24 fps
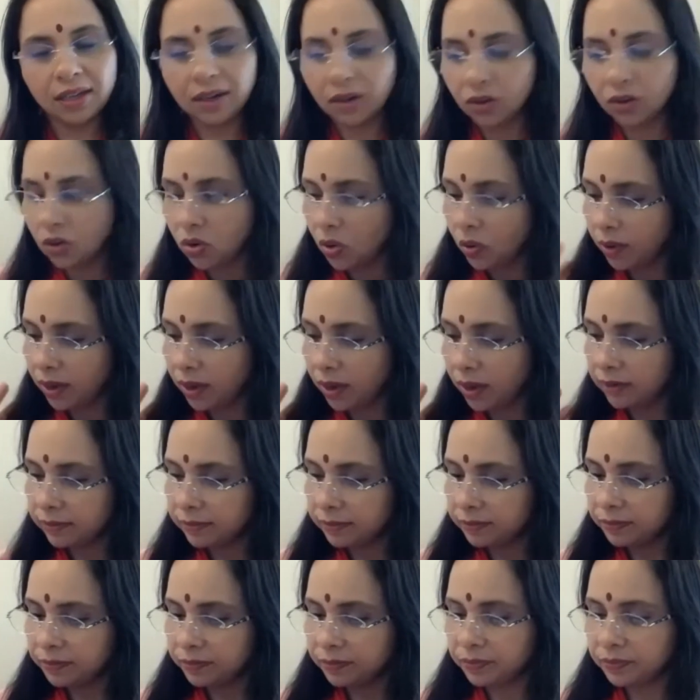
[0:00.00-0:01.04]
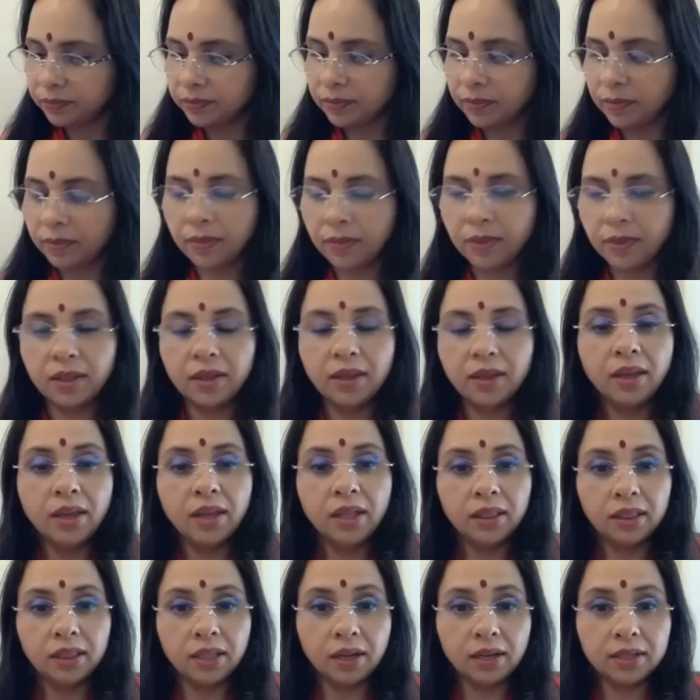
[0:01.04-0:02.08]
and go away.
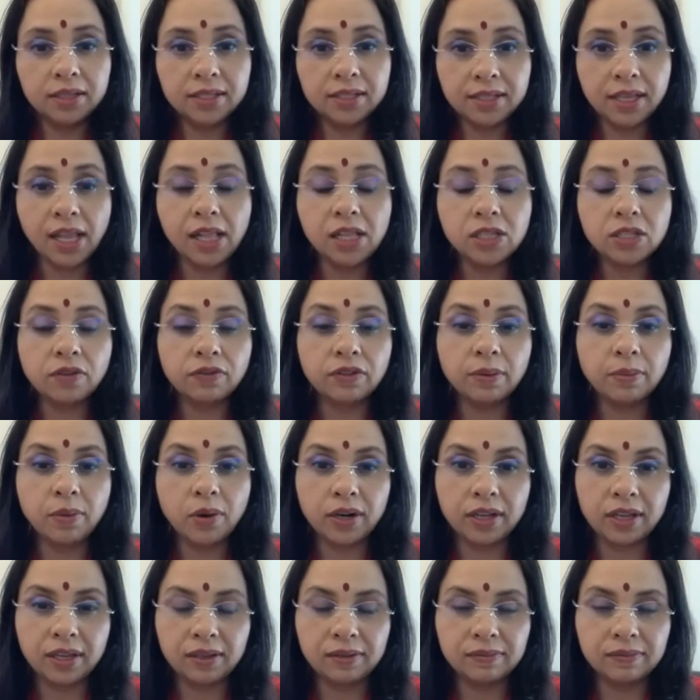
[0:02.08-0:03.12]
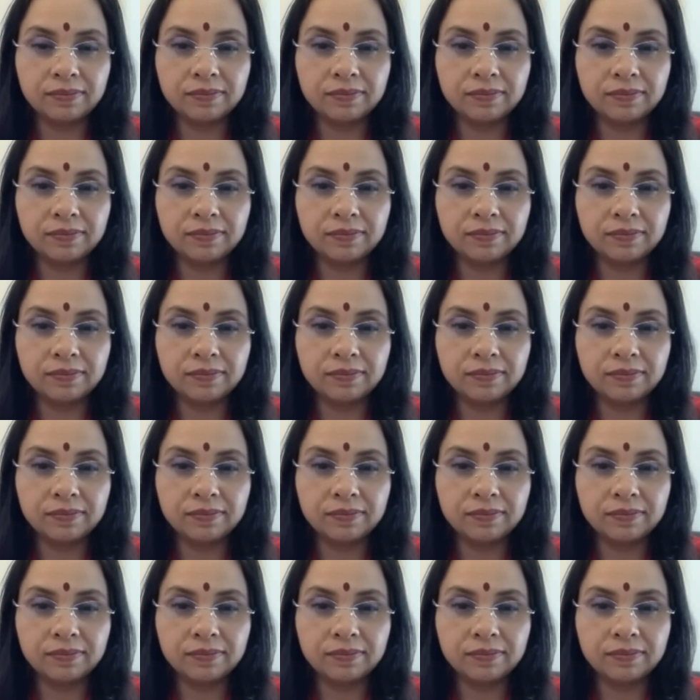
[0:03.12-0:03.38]
The cells of the body,